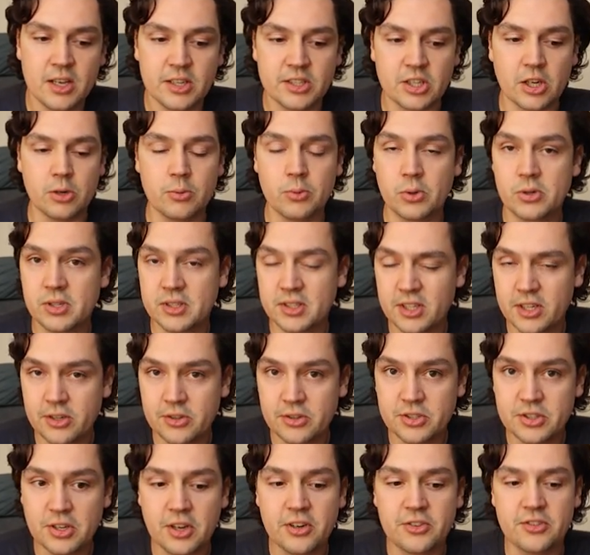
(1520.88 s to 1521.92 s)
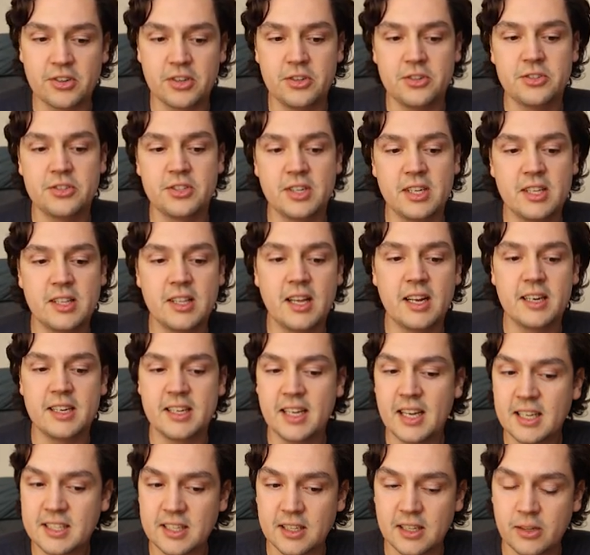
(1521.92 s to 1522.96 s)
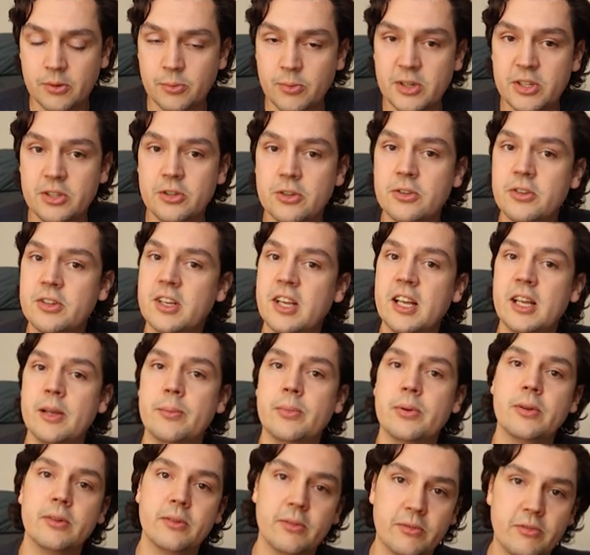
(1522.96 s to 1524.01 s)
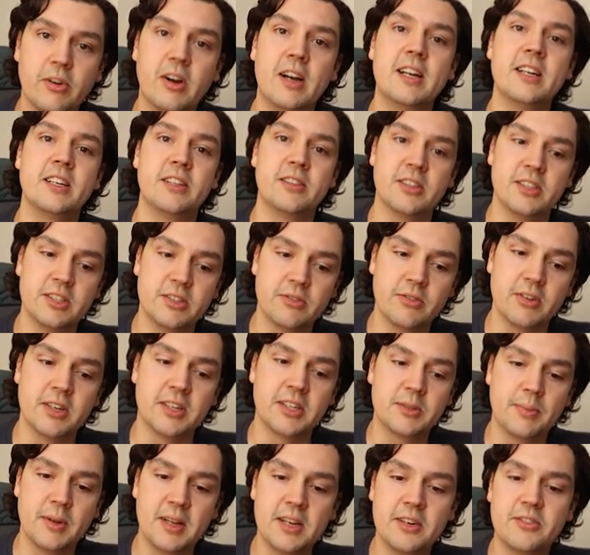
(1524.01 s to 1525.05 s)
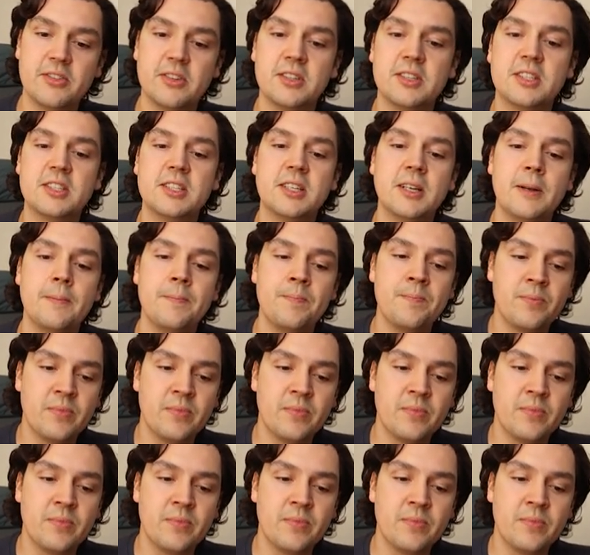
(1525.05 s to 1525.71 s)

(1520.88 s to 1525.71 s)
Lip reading: So we'll continue search, and you see that, yes, we do keep finding these re-expansions,